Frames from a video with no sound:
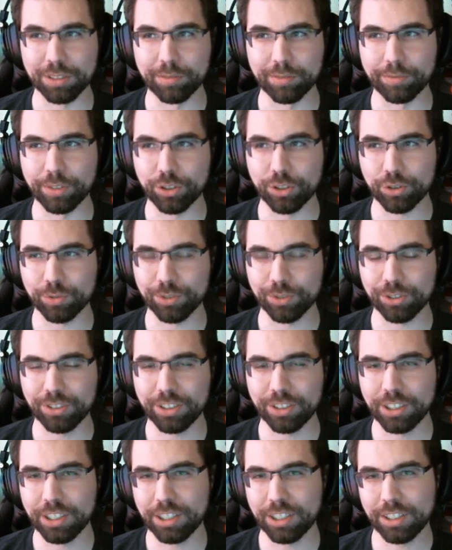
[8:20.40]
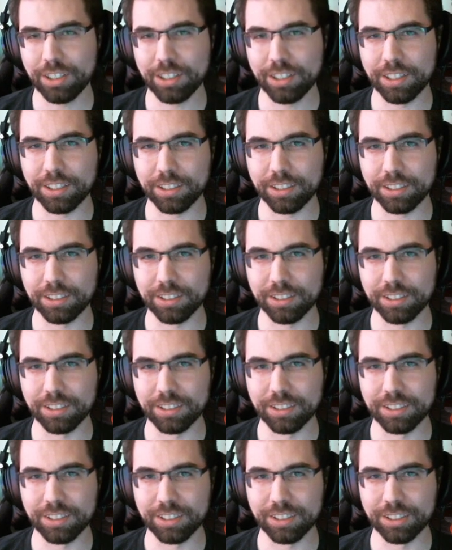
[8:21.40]
visual.
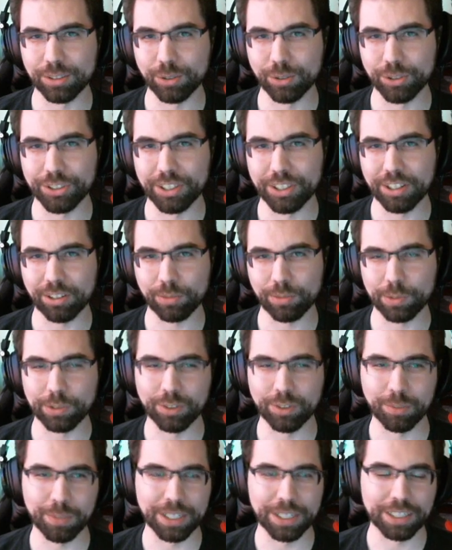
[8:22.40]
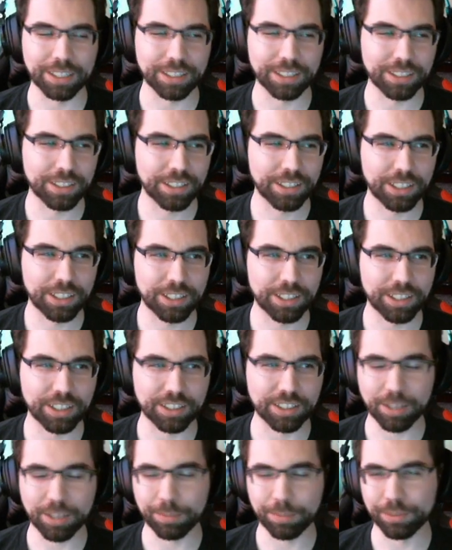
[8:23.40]
In the old days we would make a
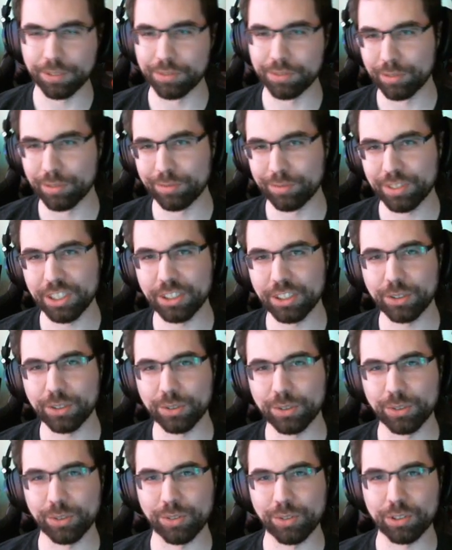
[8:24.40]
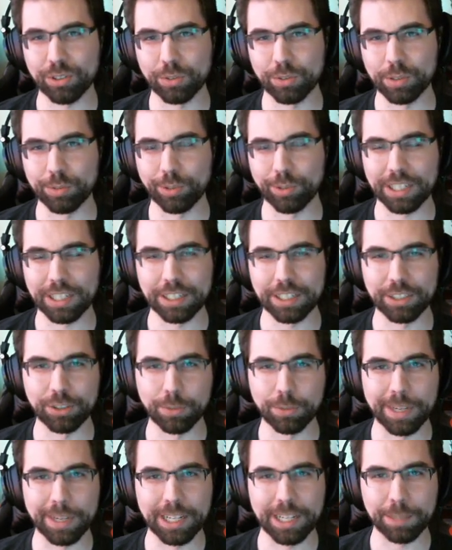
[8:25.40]
couple of new vehicles, or we'd work on a new
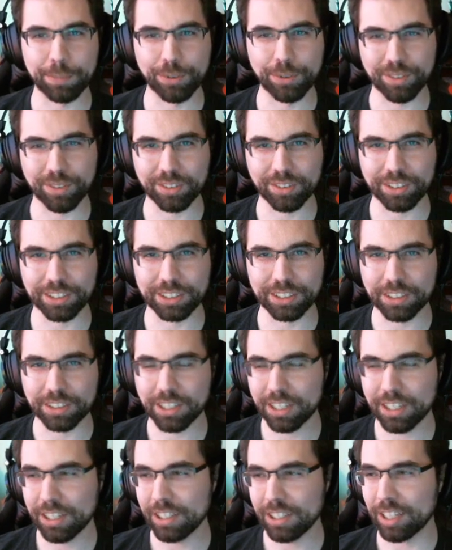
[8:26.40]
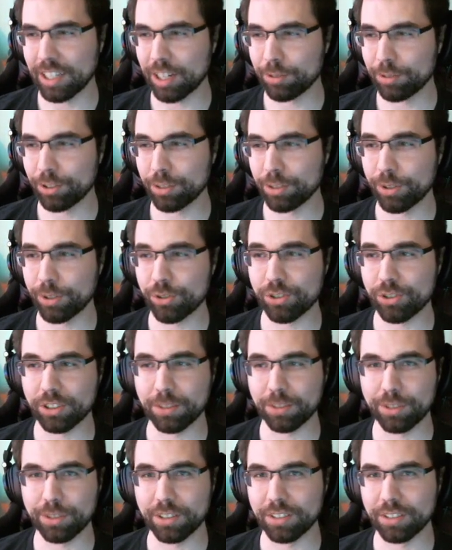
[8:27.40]
map or something. Now we're approaching
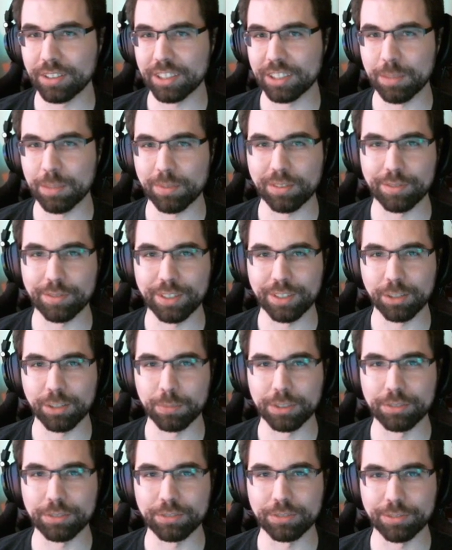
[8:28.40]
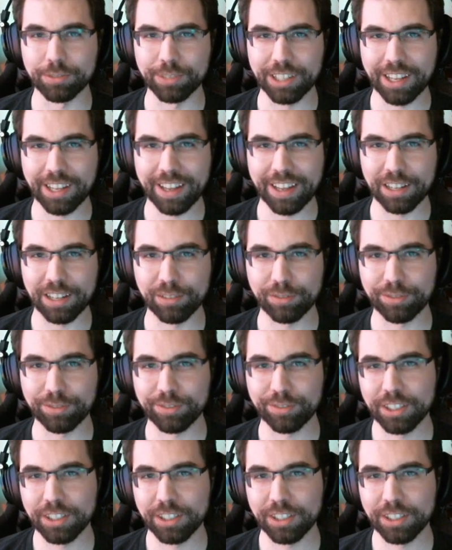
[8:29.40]
the point in the game's development when we have